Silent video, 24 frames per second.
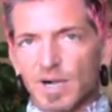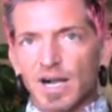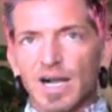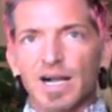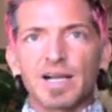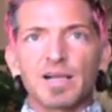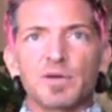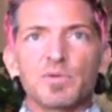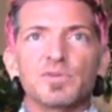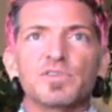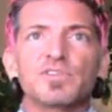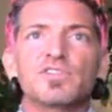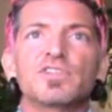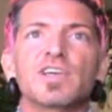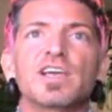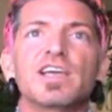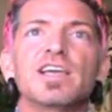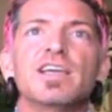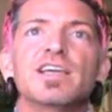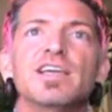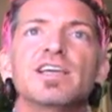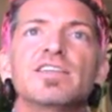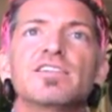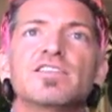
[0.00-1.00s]
I would
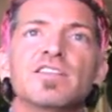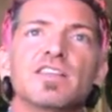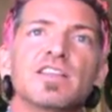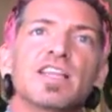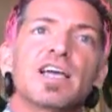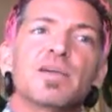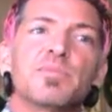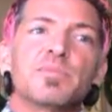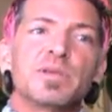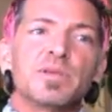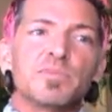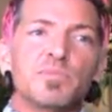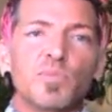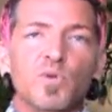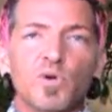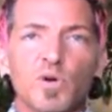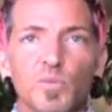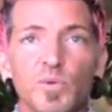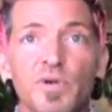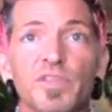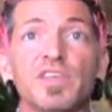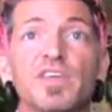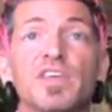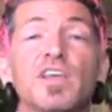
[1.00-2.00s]
say it's the light being
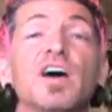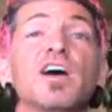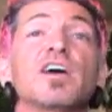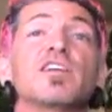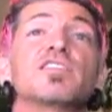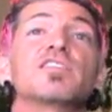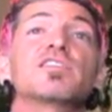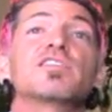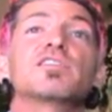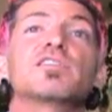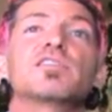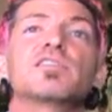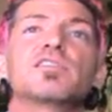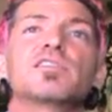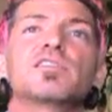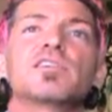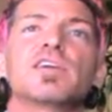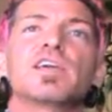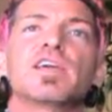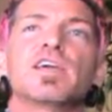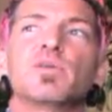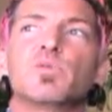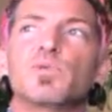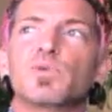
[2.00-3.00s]
born within us.
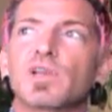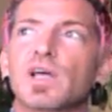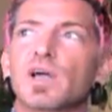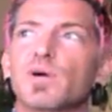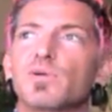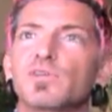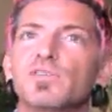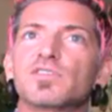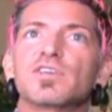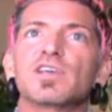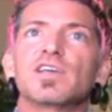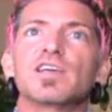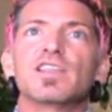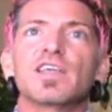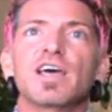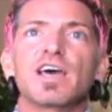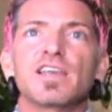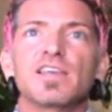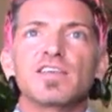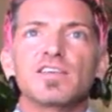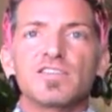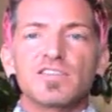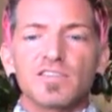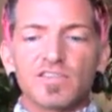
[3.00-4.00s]
And what I would say
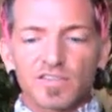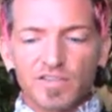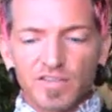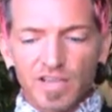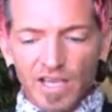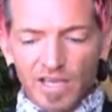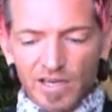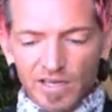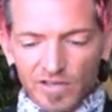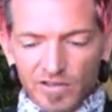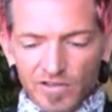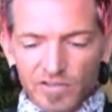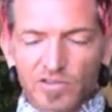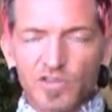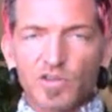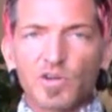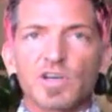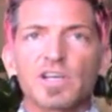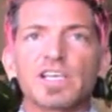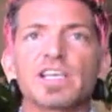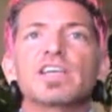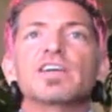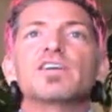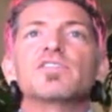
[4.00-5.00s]
that is
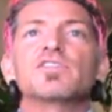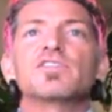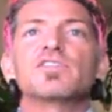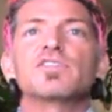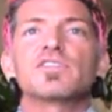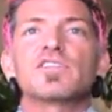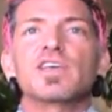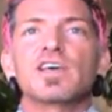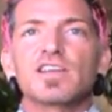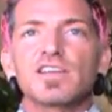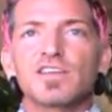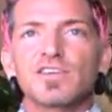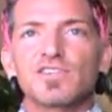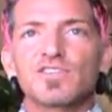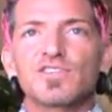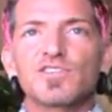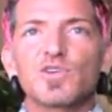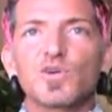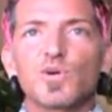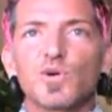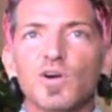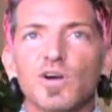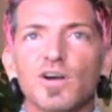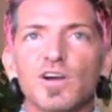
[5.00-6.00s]
your gifts, that is
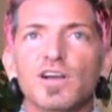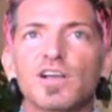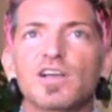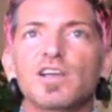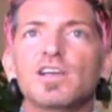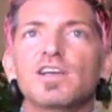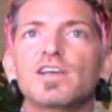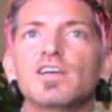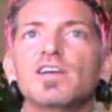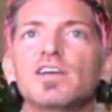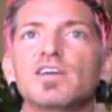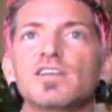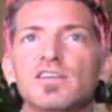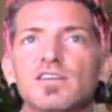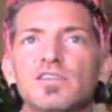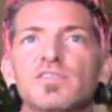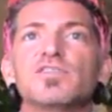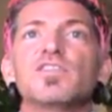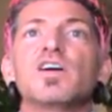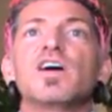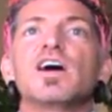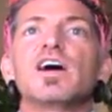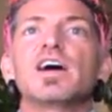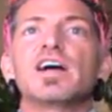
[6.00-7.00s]
your
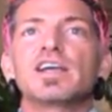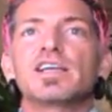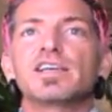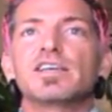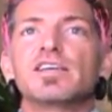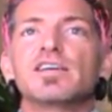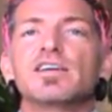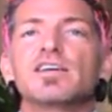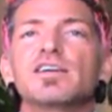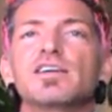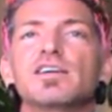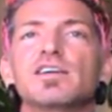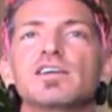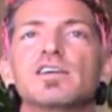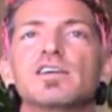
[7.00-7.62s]
divine